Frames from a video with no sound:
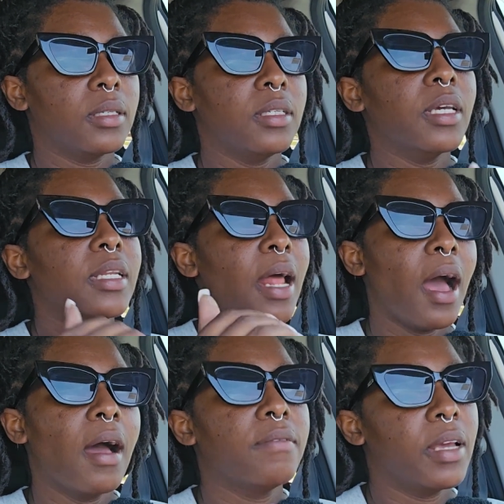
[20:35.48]
you did
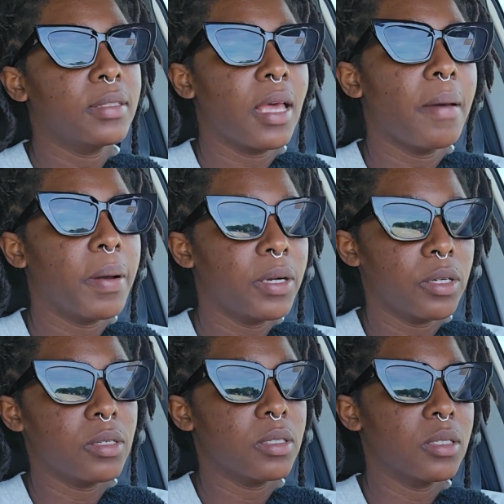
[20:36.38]
have them type of
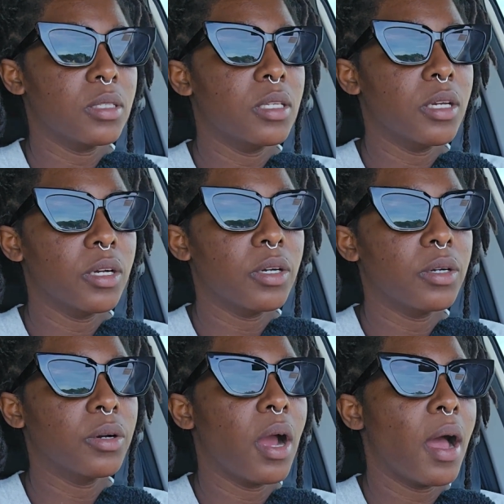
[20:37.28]
nurses
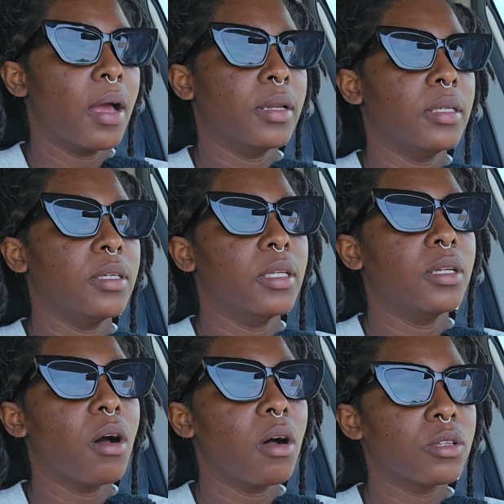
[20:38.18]
there, and you
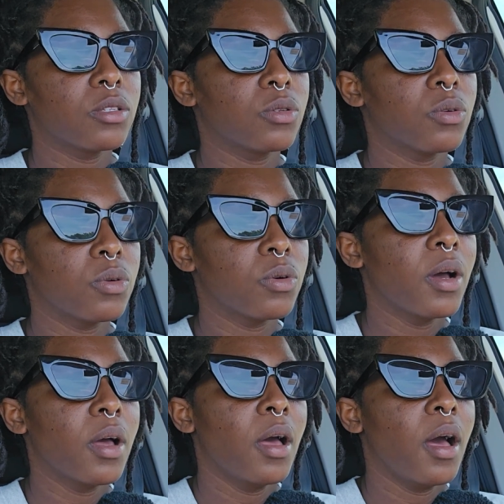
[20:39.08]
did also
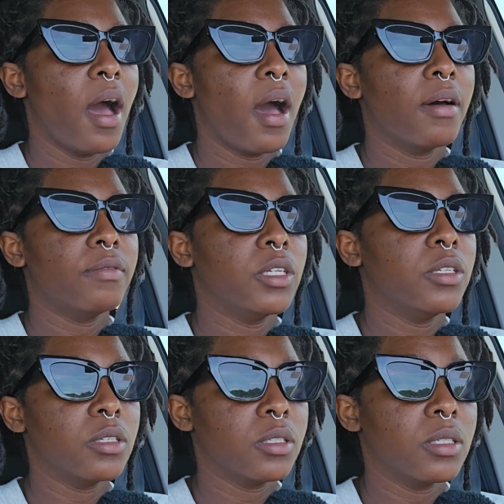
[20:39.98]
have the
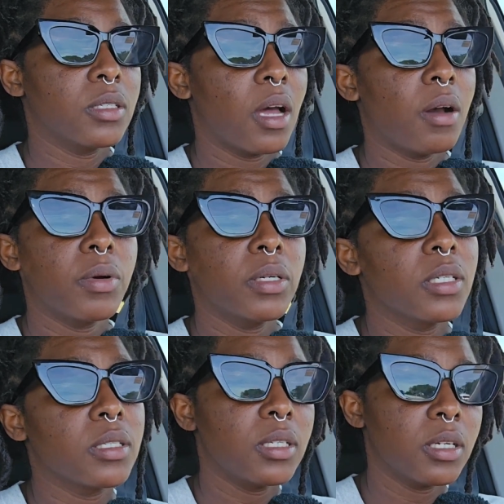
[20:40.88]
nurses that were
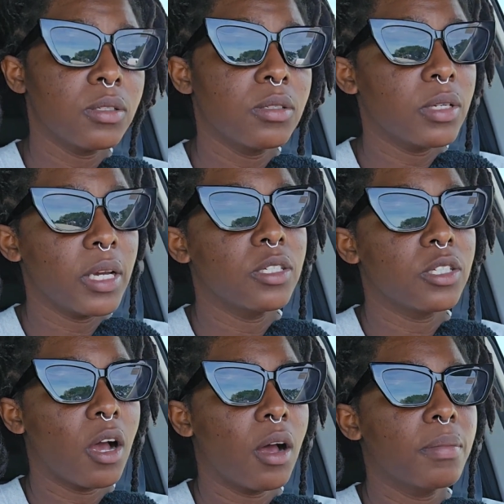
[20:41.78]
just there to do their
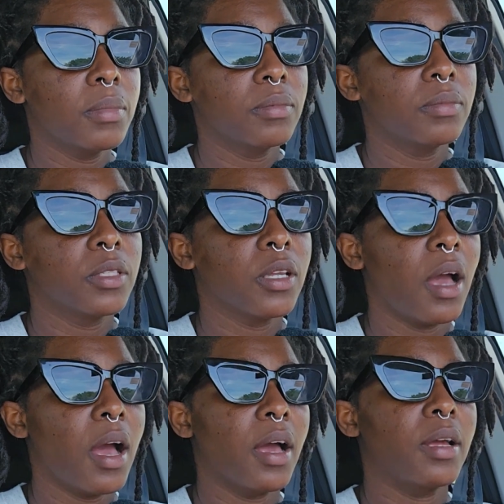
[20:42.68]
job
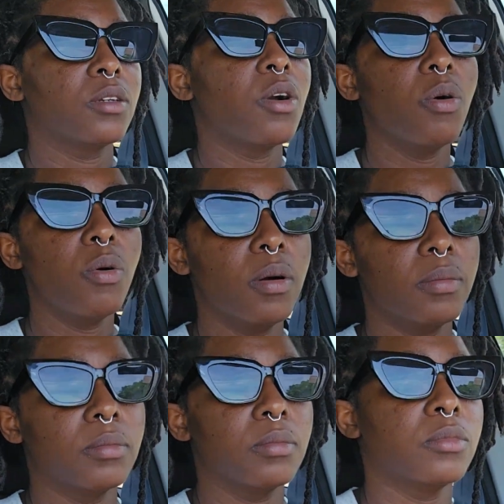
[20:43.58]
and go
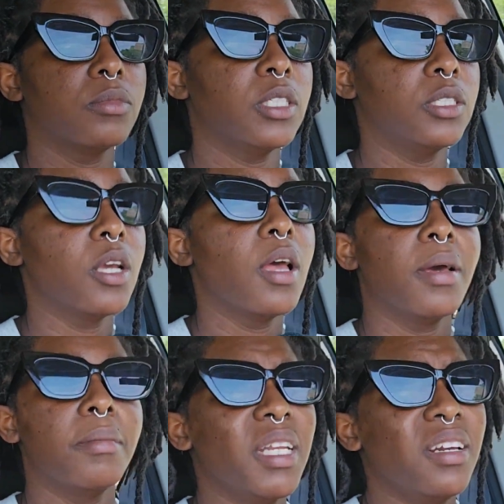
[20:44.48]
home, which
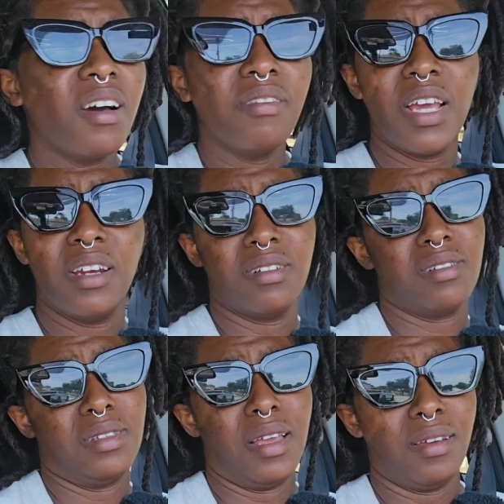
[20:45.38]
me did love their
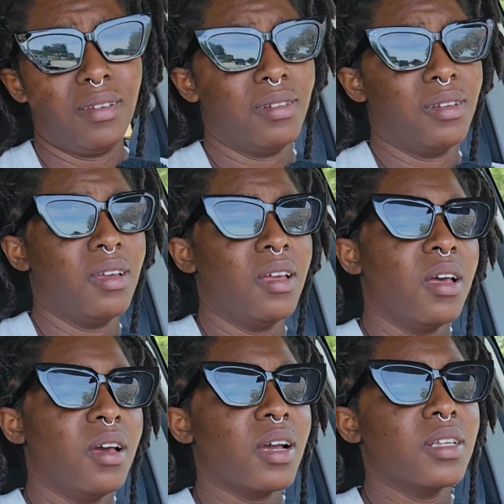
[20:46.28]
nurse there.
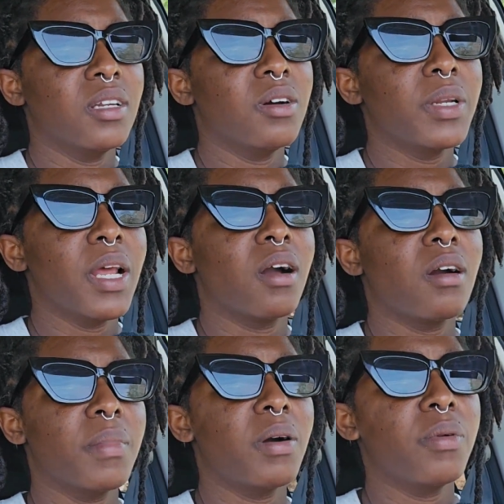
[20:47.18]
Cause you know, we not
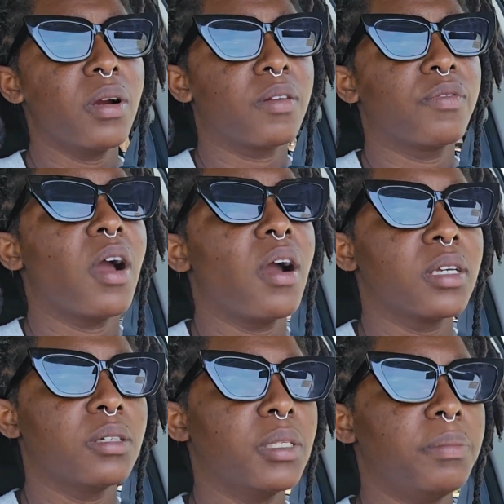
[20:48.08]
come to work to
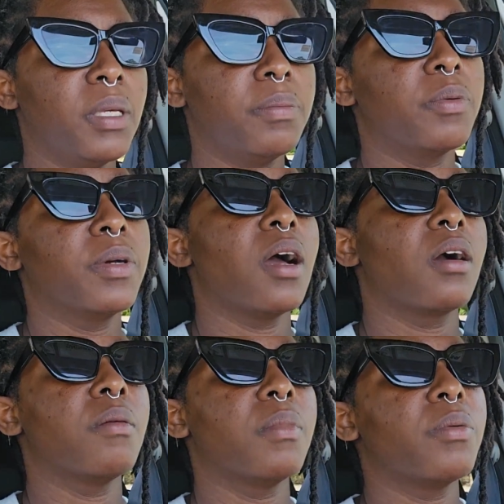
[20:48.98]
argue with people, we
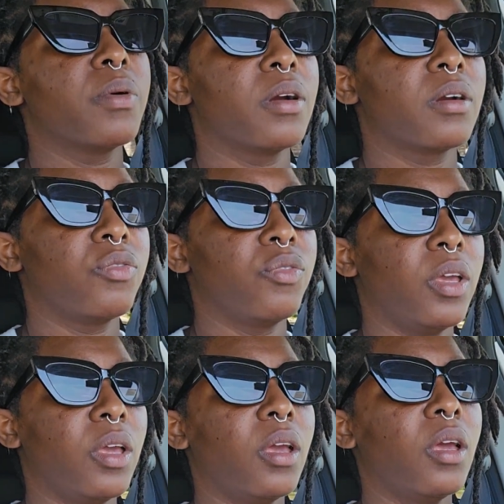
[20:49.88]
not come to work
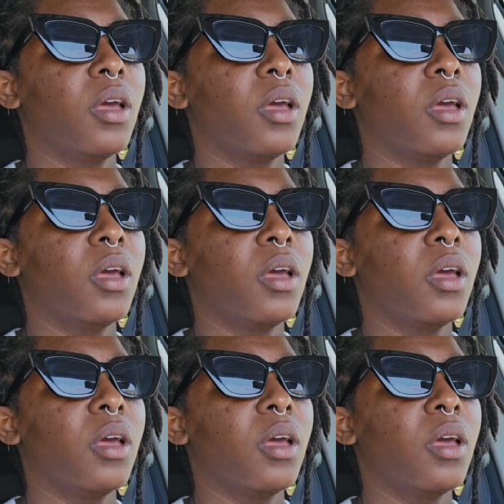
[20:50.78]
to